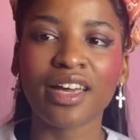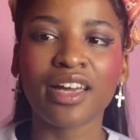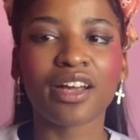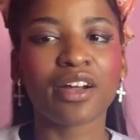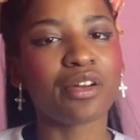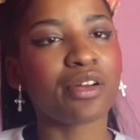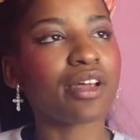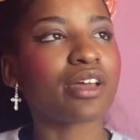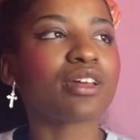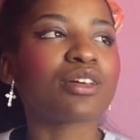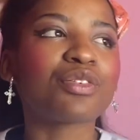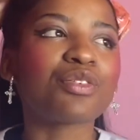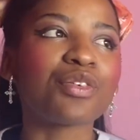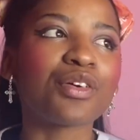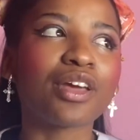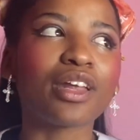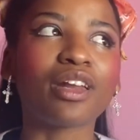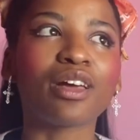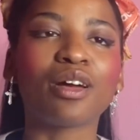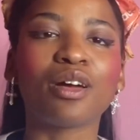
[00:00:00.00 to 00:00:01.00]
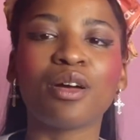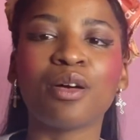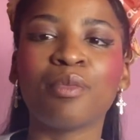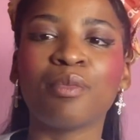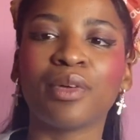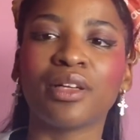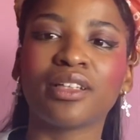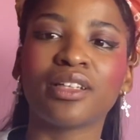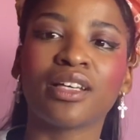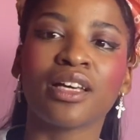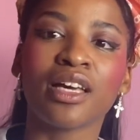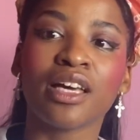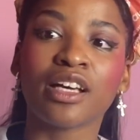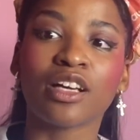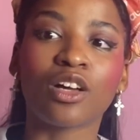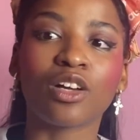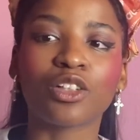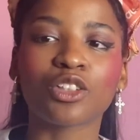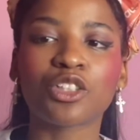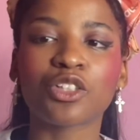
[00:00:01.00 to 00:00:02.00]
creative freedom, and
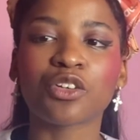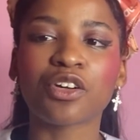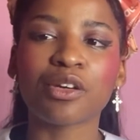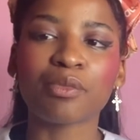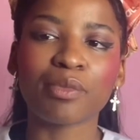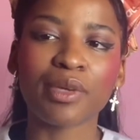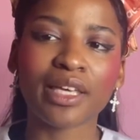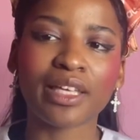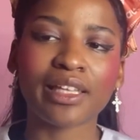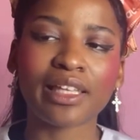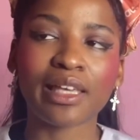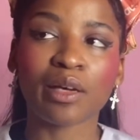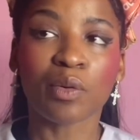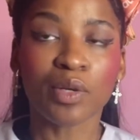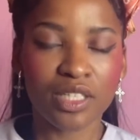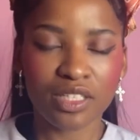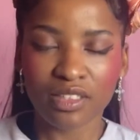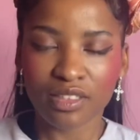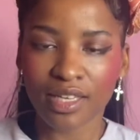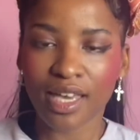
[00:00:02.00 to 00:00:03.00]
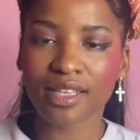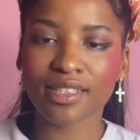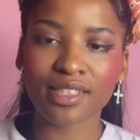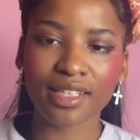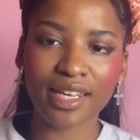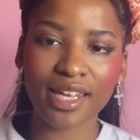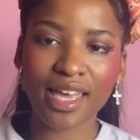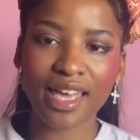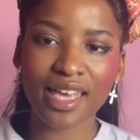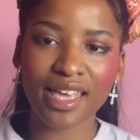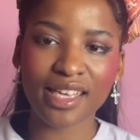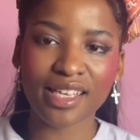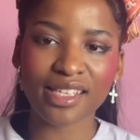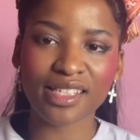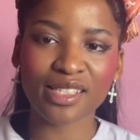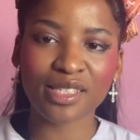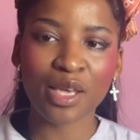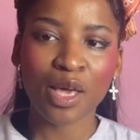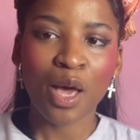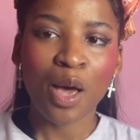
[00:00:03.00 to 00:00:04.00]
culture and meaning, which yes, it
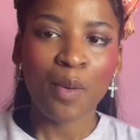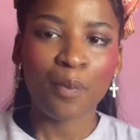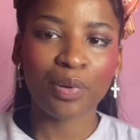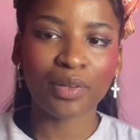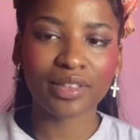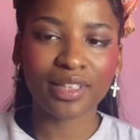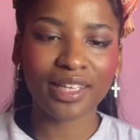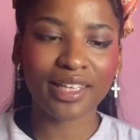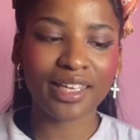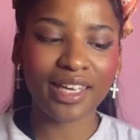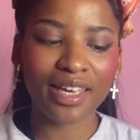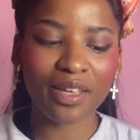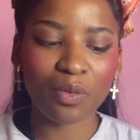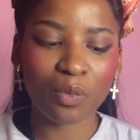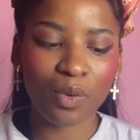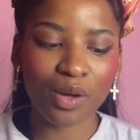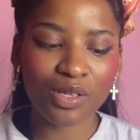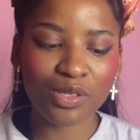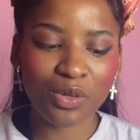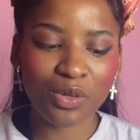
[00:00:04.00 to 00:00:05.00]
is, but like it was